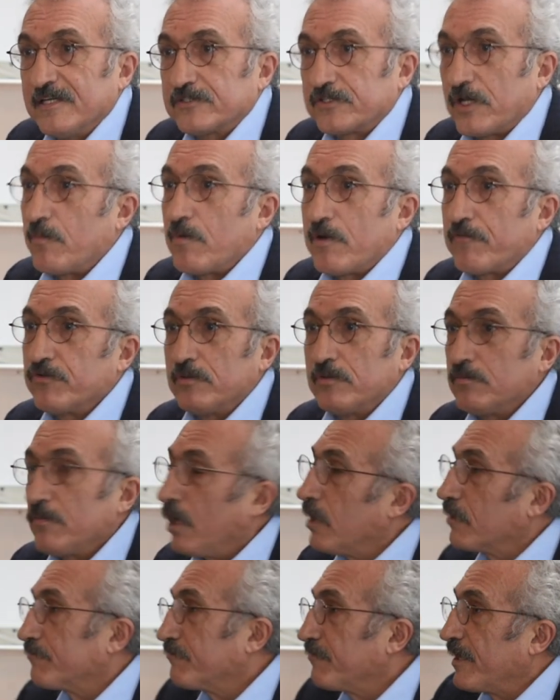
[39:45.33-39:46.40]
some of
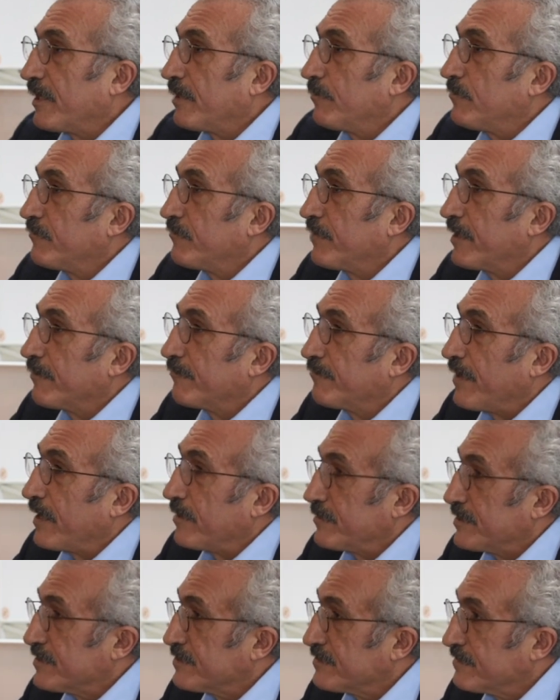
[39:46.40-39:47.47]
whom are very, very
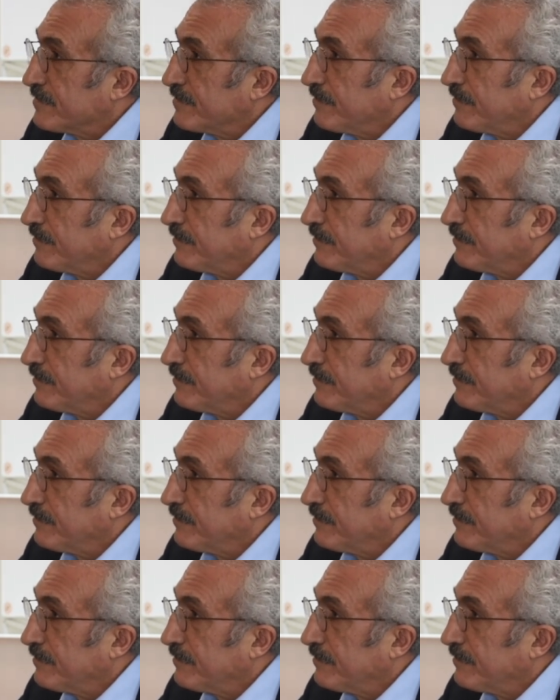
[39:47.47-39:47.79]
famous.